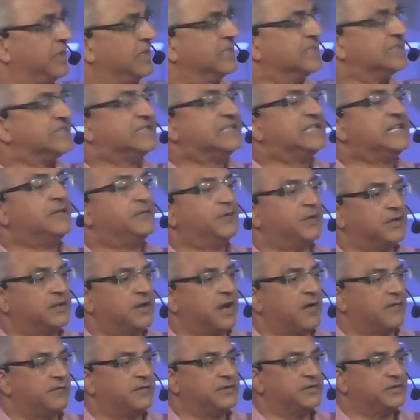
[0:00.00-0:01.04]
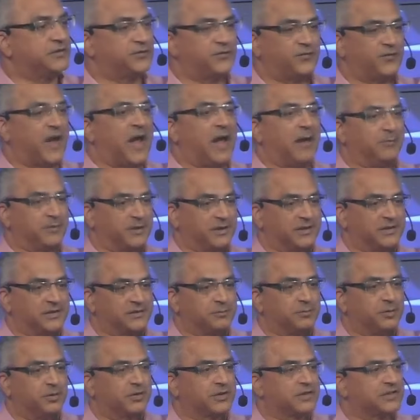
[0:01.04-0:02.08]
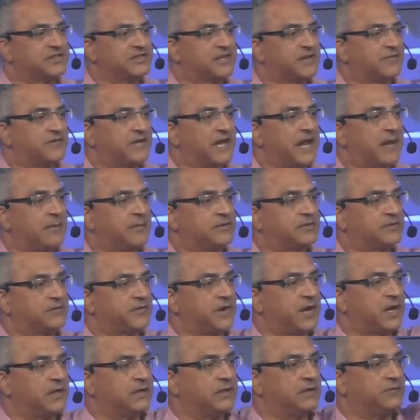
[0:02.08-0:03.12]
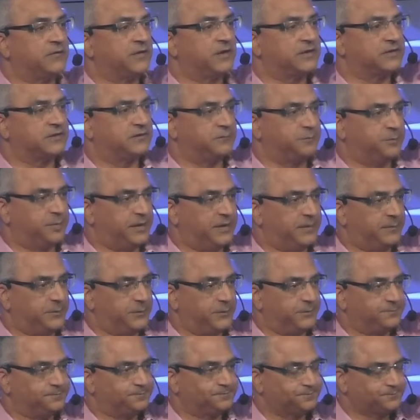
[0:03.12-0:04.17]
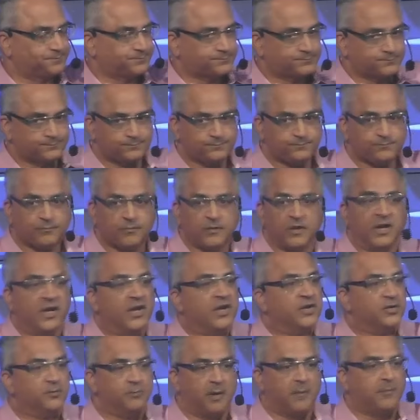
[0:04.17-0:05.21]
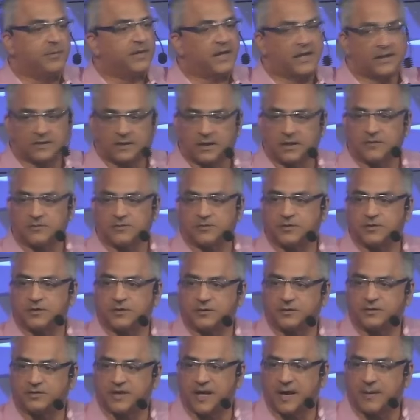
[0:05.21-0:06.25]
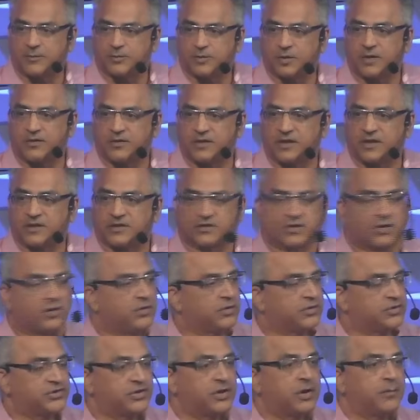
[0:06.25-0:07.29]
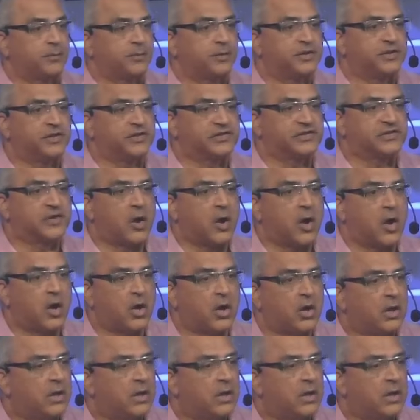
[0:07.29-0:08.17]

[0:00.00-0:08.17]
Stephen Covey's fabulous book, The Seven Habits of Highly Effective People? You remember that uh, chapter? I think it's called Sharpen the Saw.